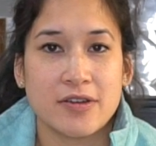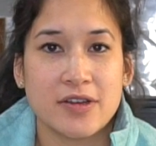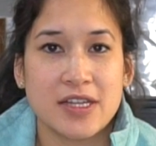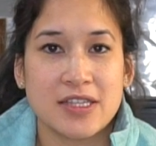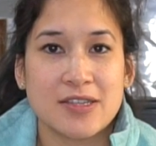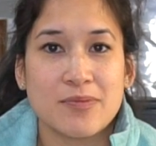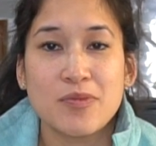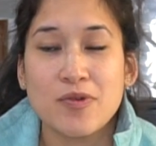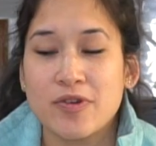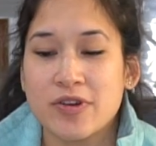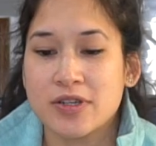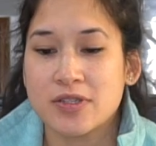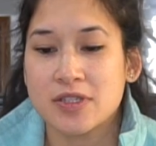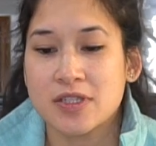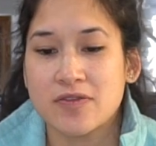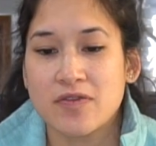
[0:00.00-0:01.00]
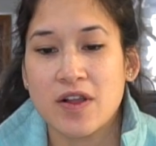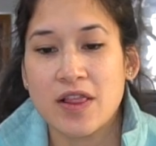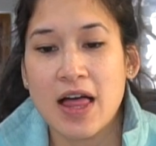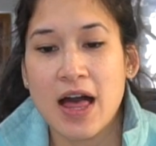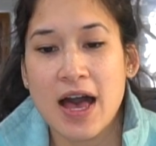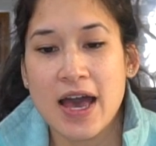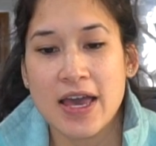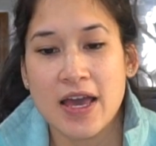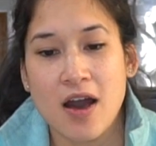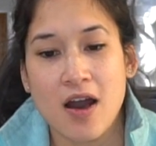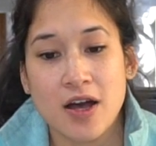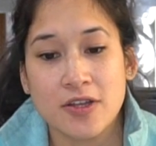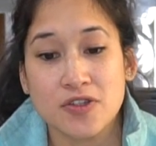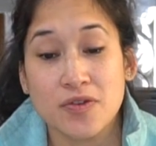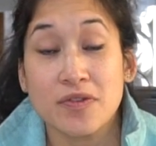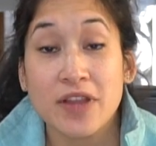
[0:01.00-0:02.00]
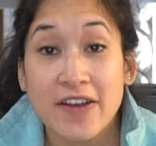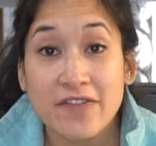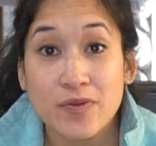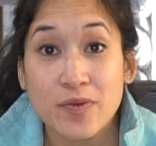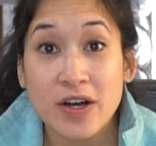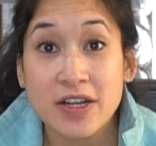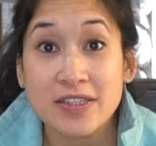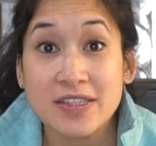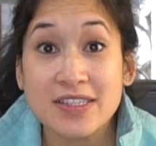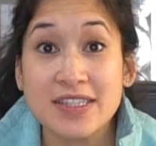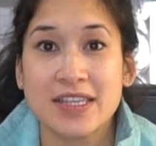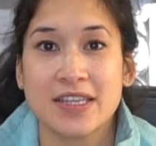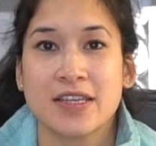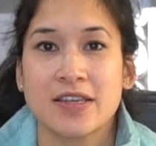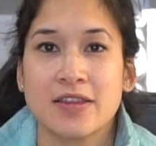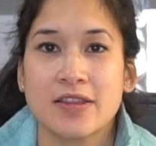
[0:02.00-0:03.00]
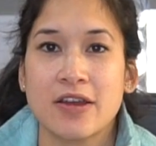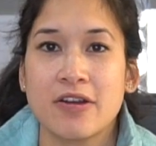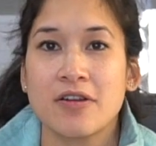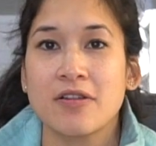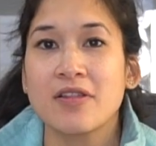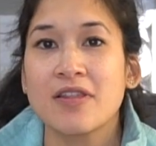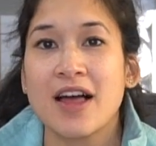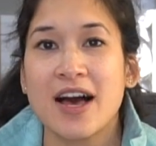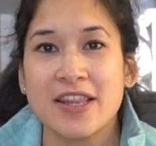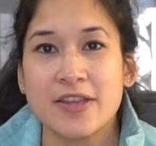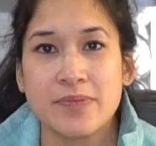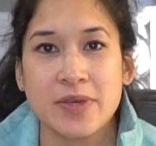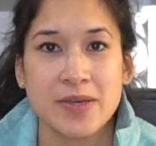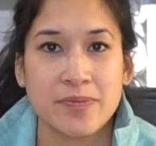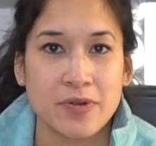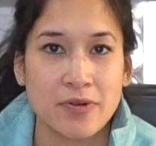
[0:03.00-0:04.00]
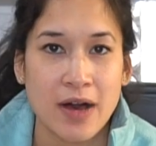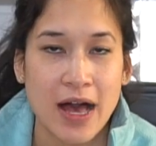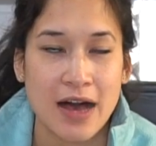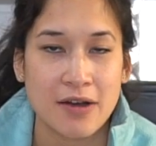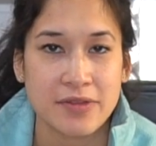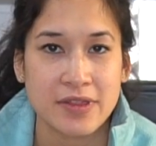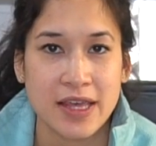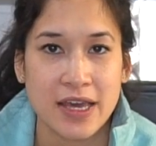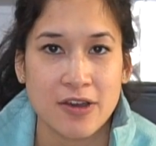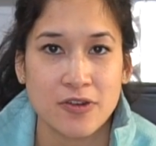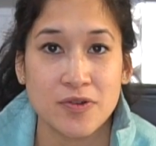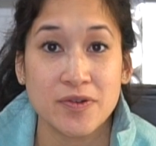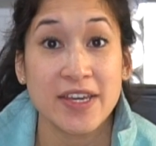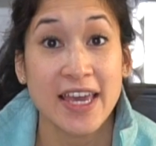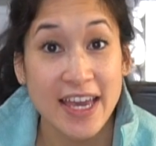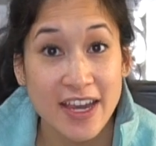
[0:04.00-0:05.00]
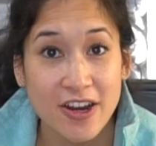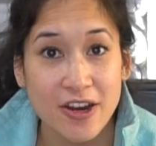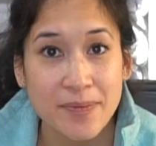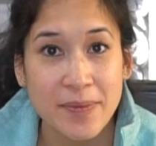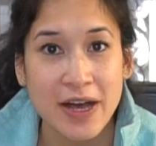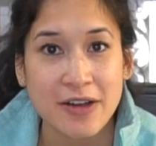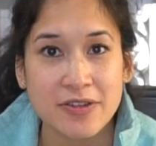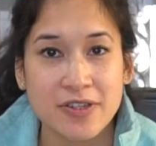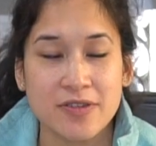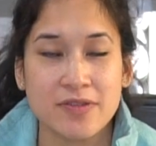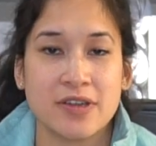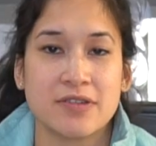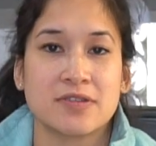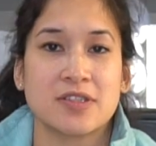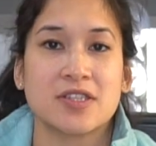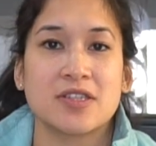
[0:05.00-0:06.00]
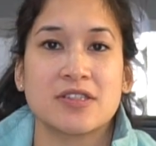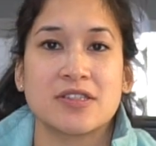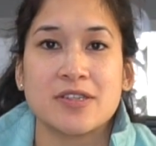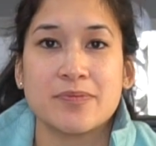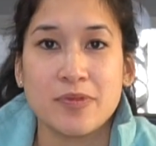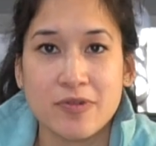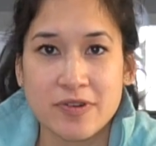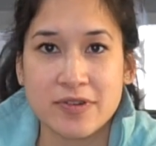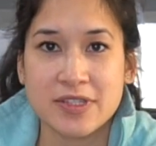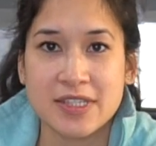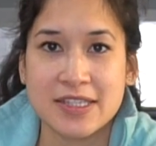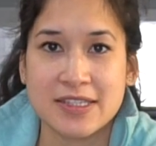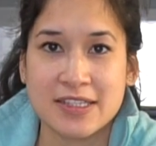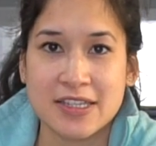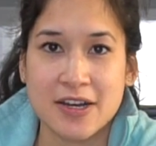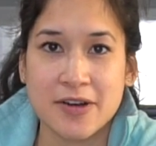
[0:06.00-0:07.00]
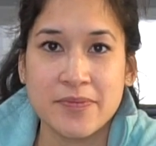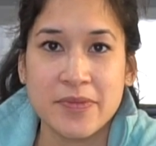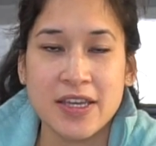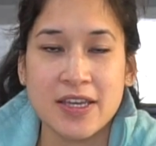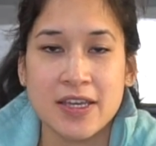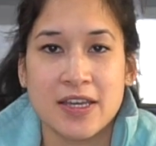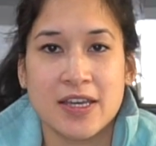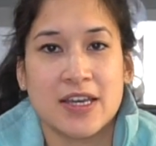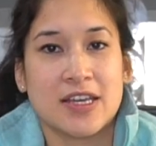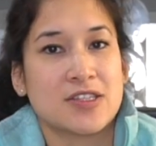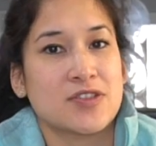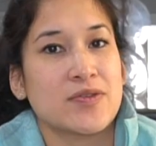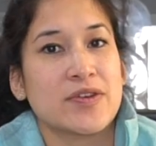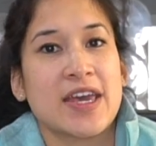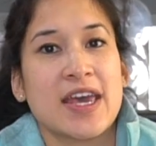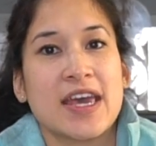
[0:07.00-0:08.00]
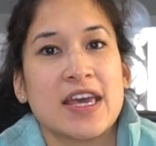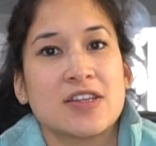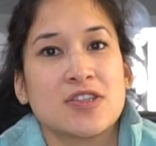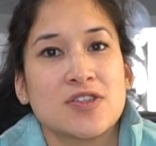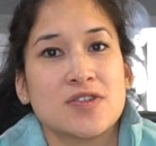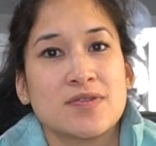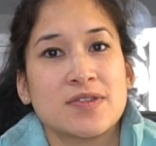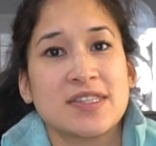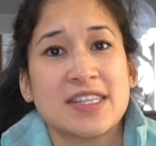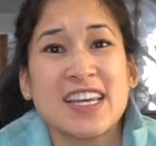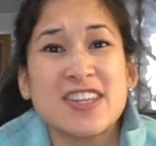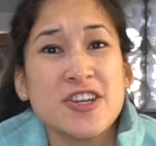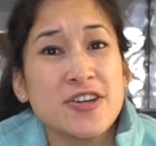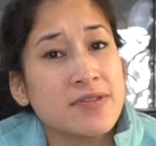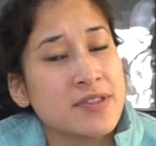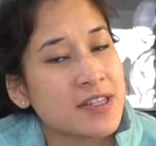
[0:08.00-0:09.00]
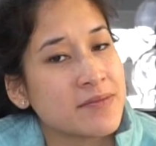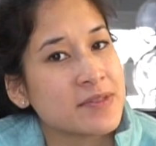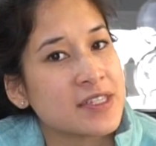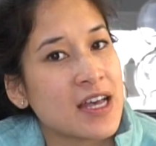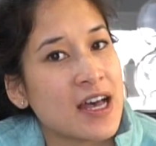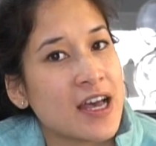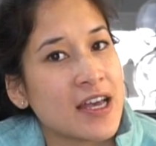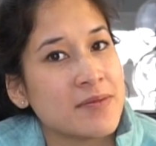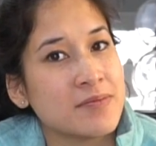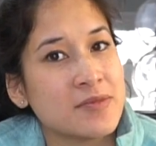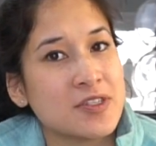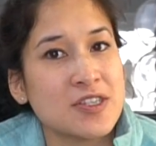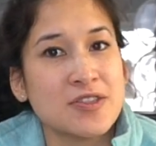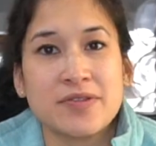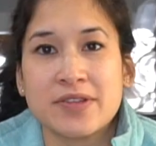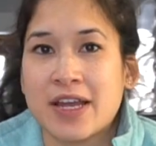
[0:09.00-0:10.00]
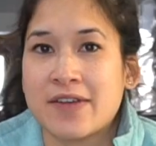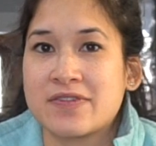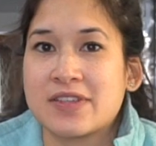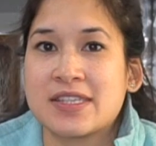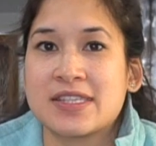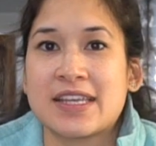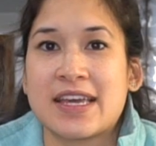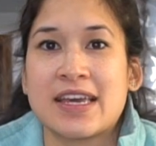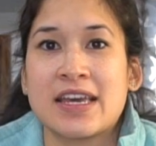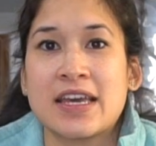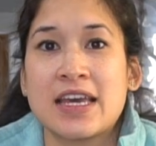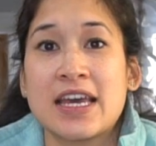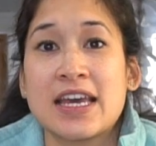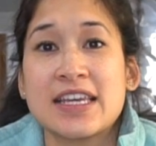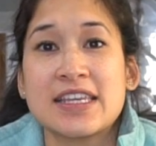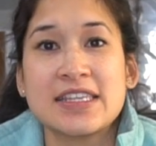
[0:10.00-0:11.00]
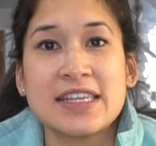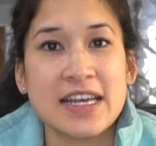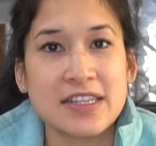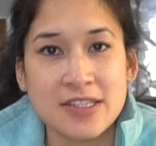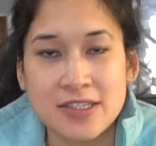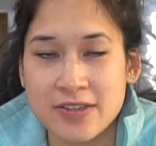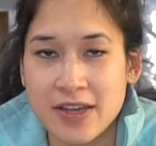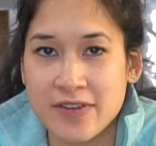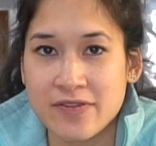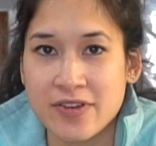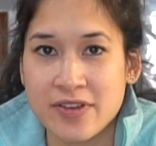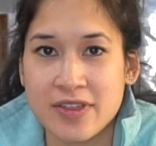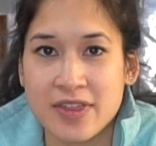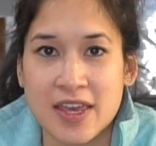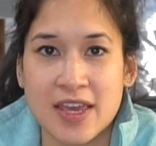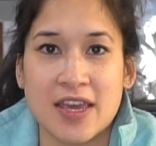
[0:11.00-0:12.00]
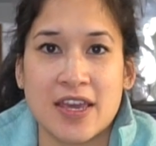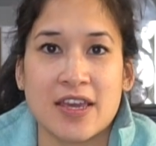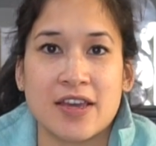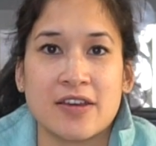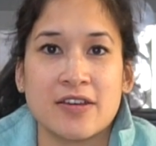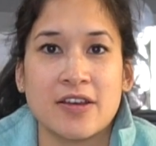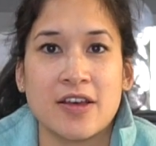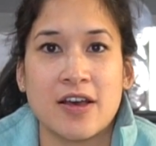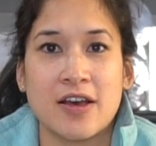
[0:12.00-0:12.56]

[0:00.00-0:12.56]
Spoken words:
It's important to rely on your loved ones. There are a lot of people out there who care about you. There's a good support system. It's okay to say no sometimes. You don't have to say yes to everything.